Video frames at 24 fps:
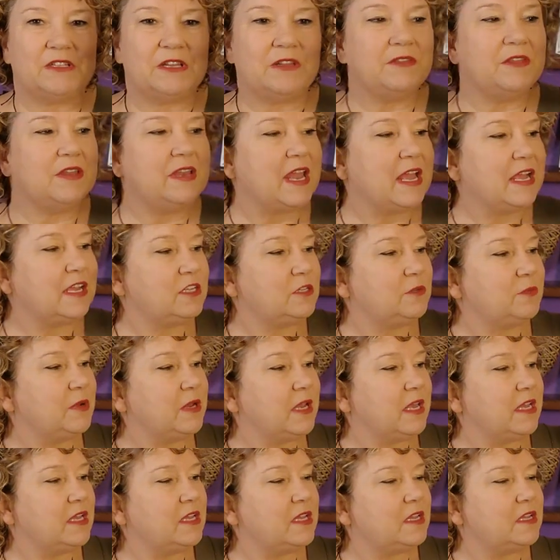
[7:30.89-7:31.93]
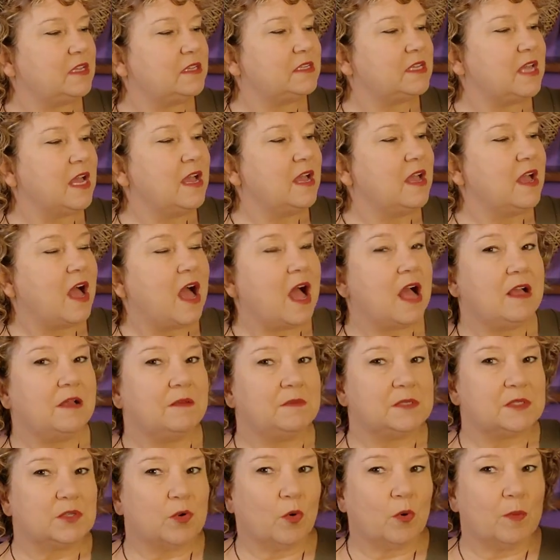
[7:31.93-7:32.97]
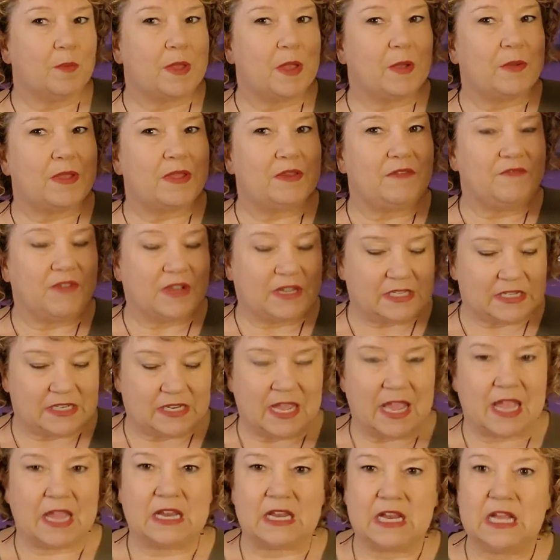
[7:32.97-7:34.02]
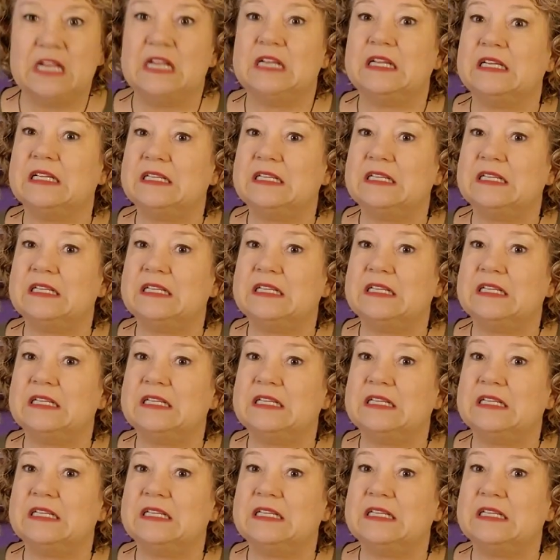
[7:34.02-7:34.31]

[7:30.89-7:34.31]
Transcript: So the next one is uh, Scorpio, investigate.